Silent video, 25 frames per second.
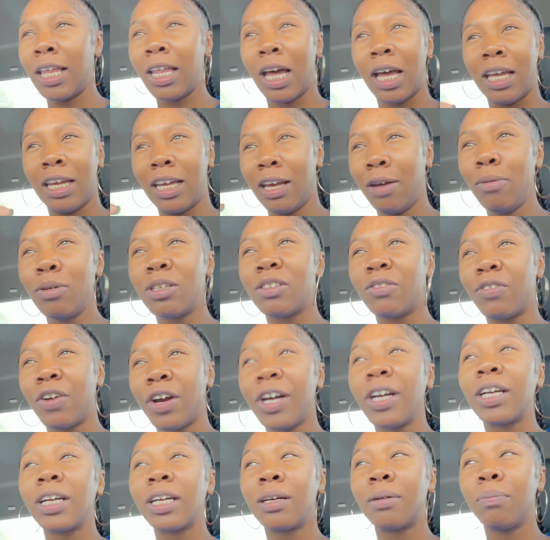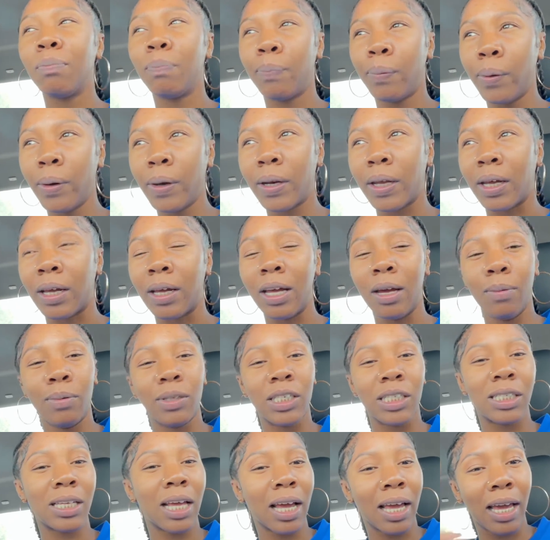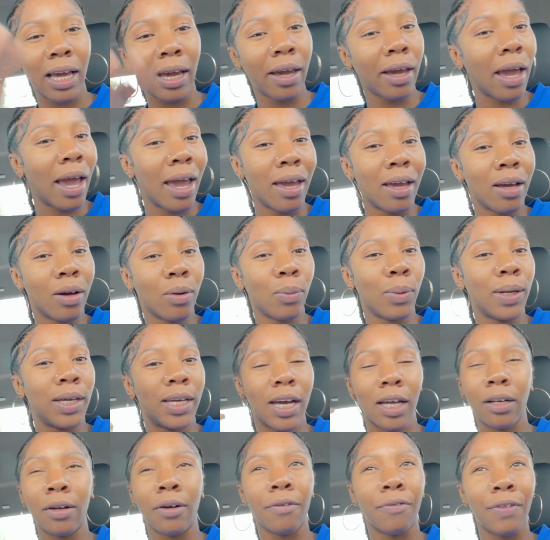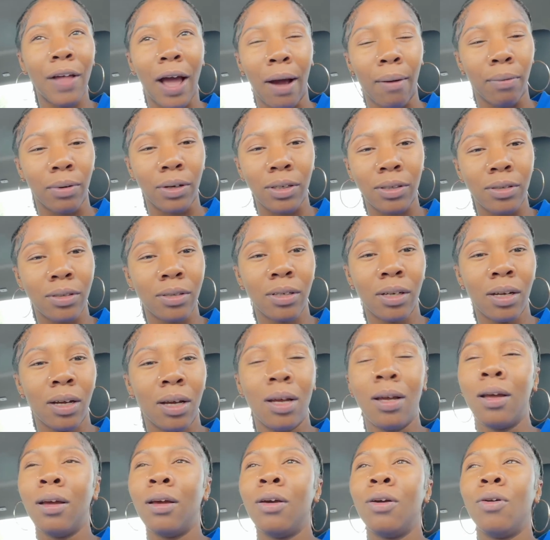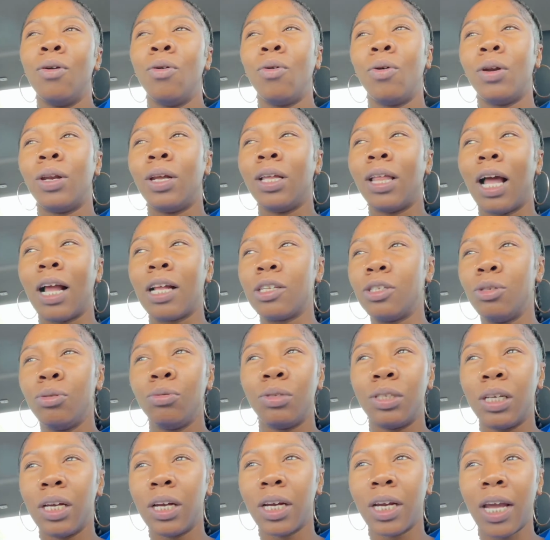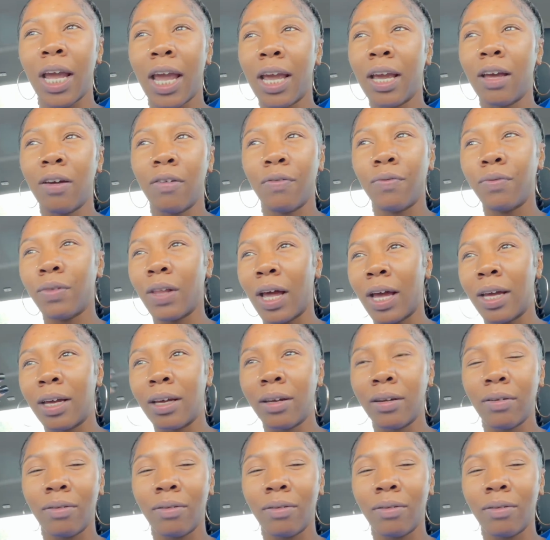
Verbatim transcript: Like it was very pretty. It was just like a cake with yellow flowers on it, like a two-tier cake of like